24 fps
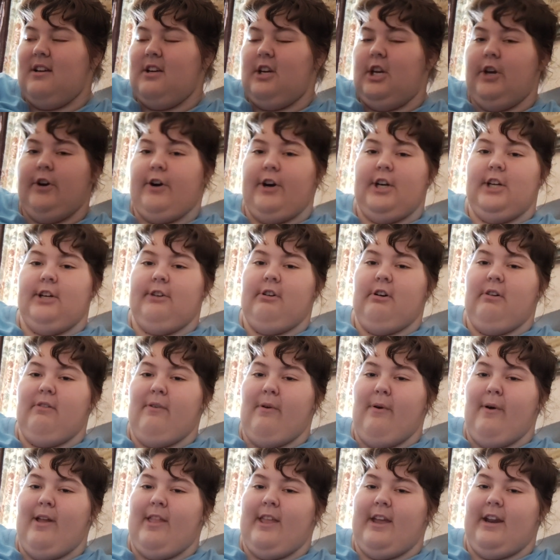Do I know
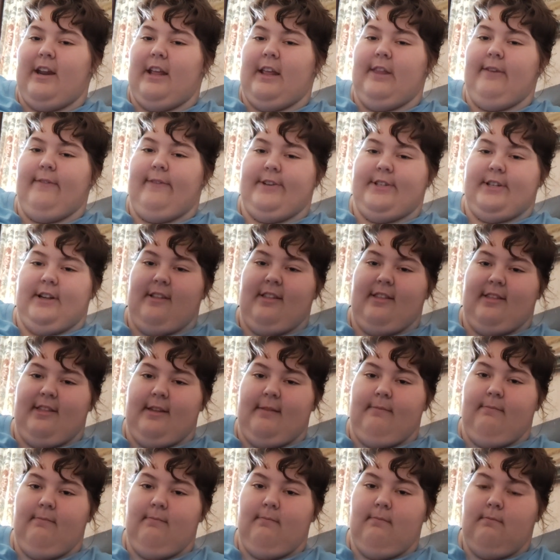what ways I need to adjust
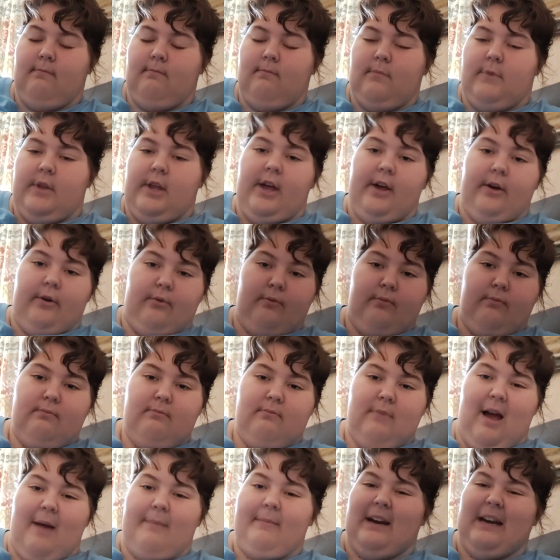them? No.
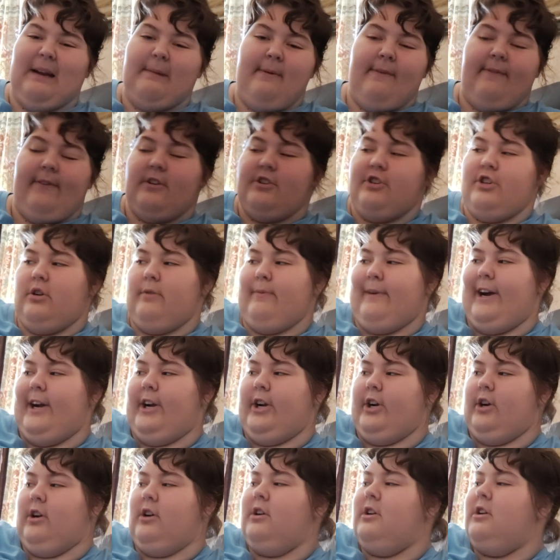I'm not a professional
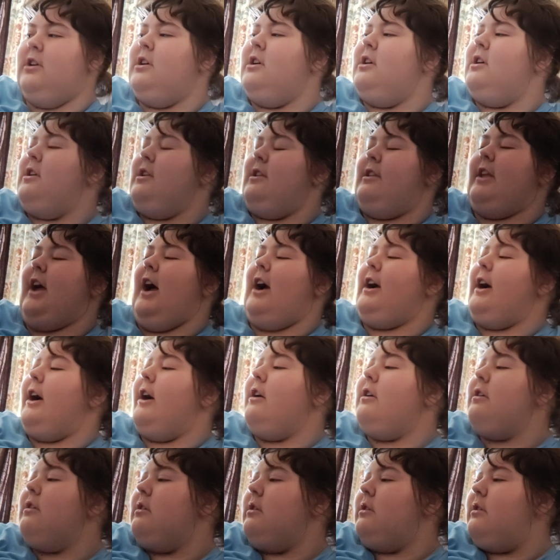writer.
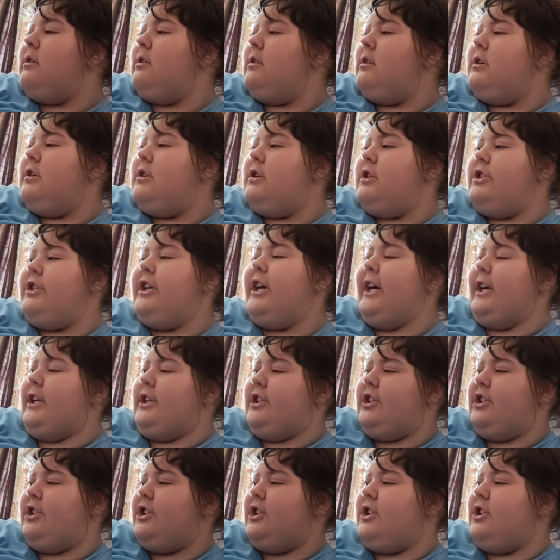Tucker!
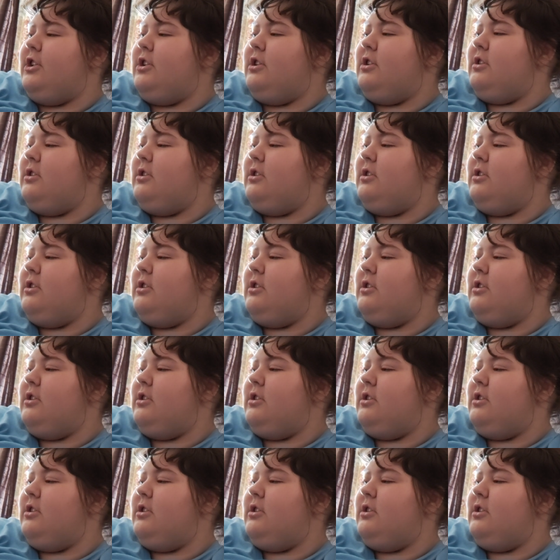Shush!